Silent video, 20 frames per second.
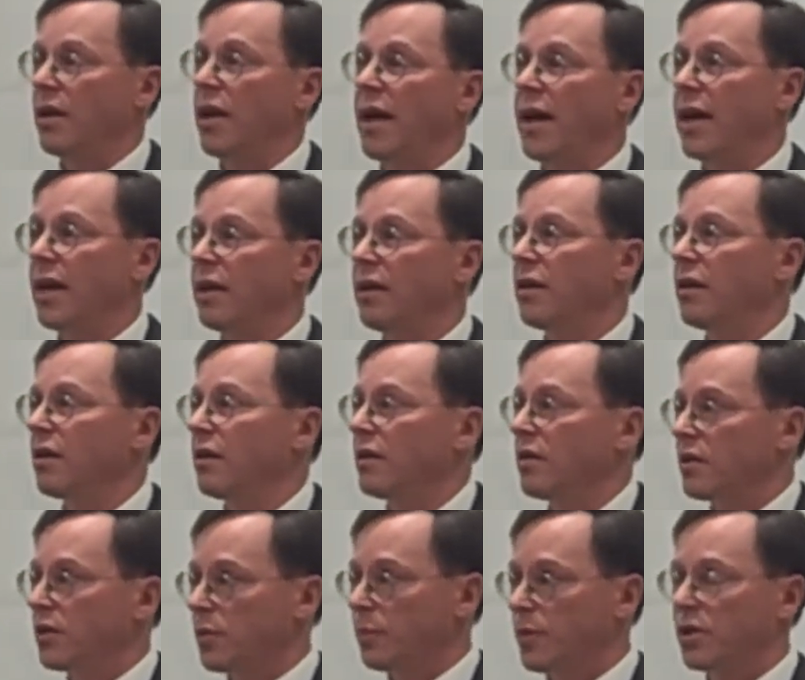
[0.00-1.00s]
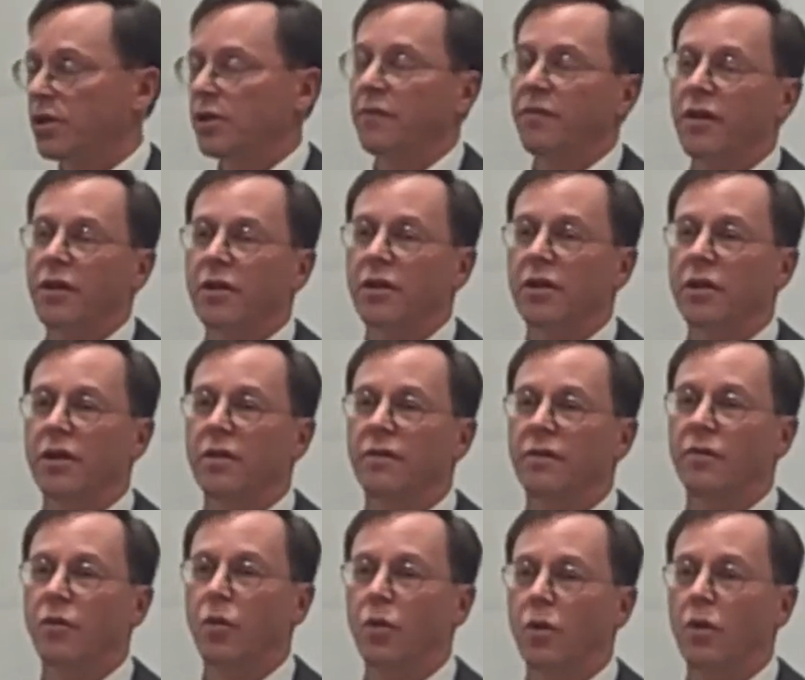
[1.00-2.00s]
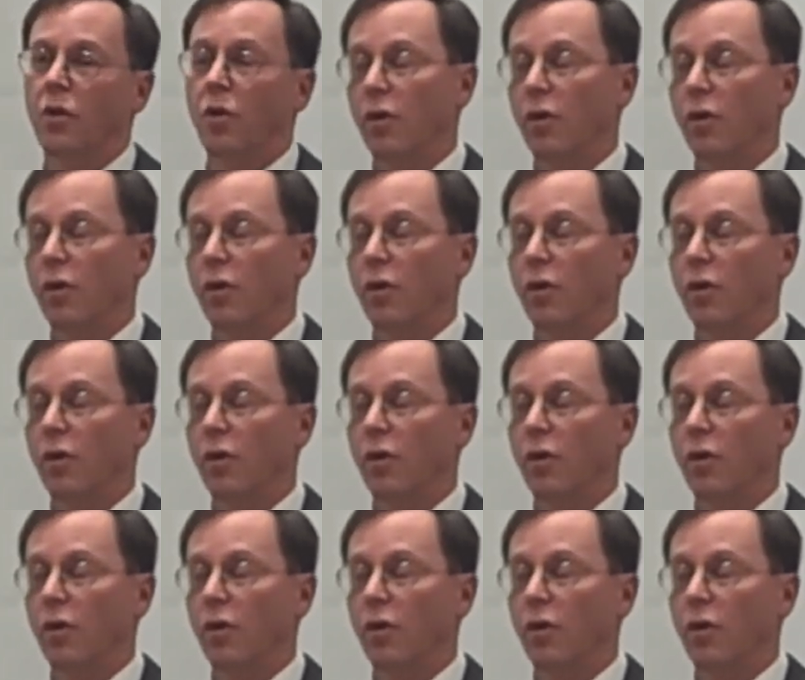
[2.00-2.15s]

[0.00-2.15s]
aid specifically for,